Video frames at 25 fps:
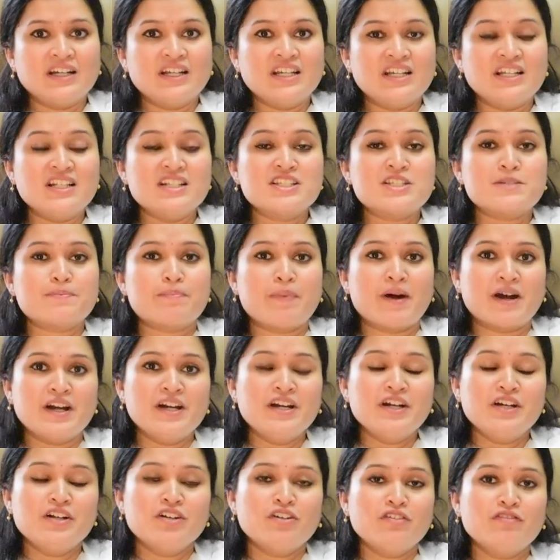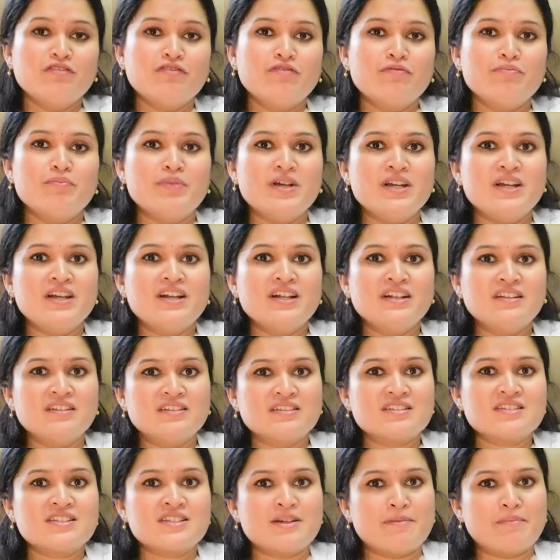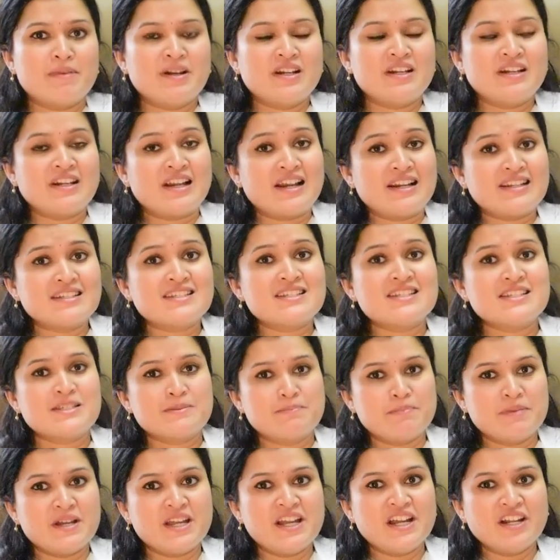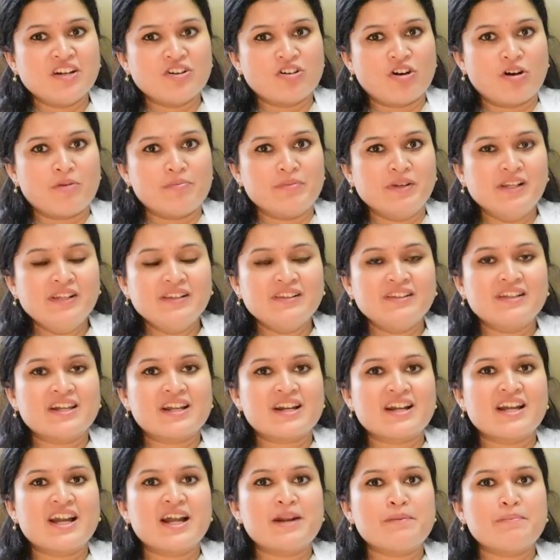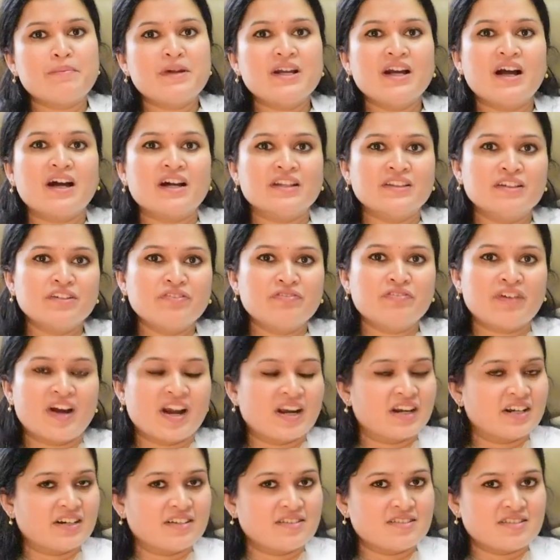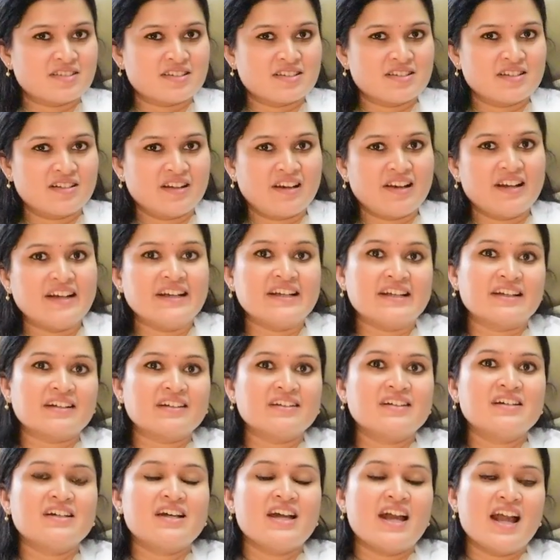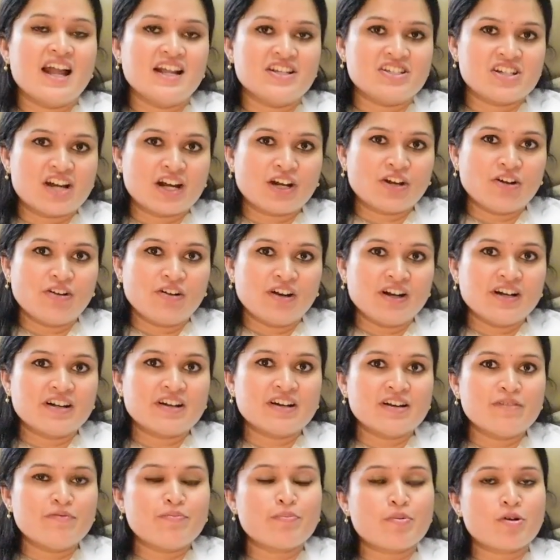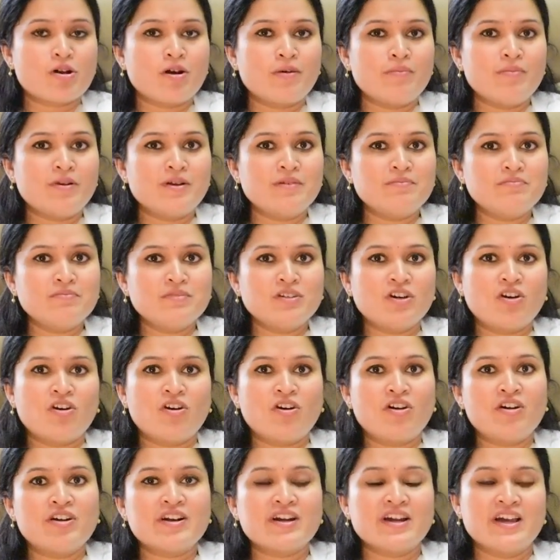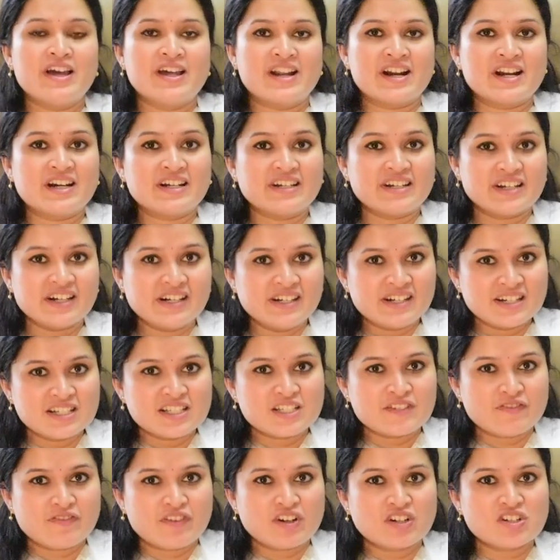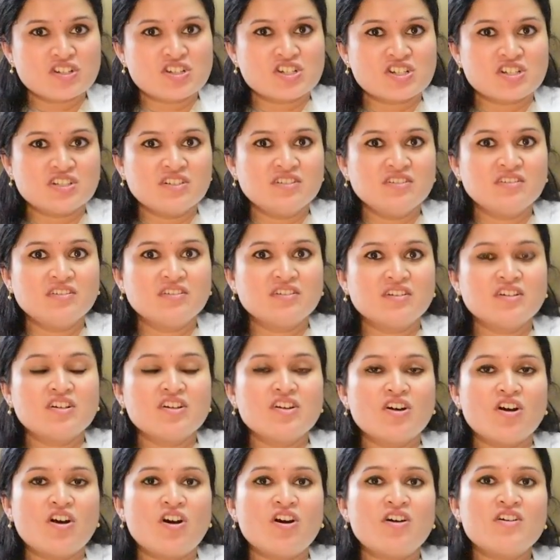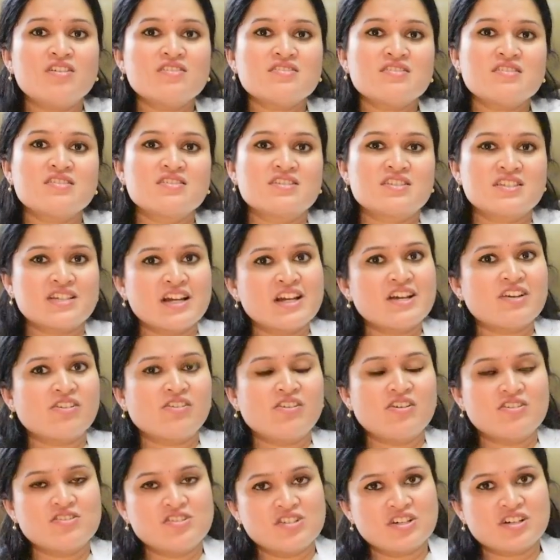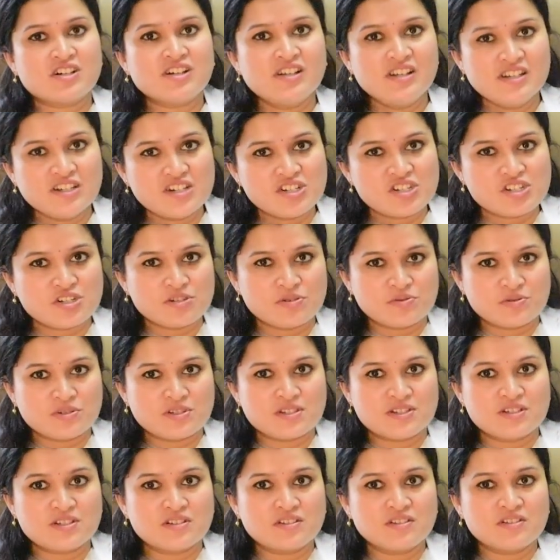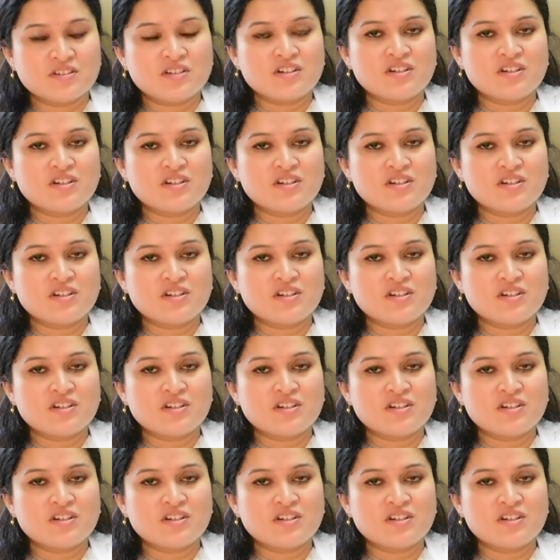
In spite of being the semen analysis being normal, there can be other factors like ejaculatory problem or erectile dysfunction or psychological issues,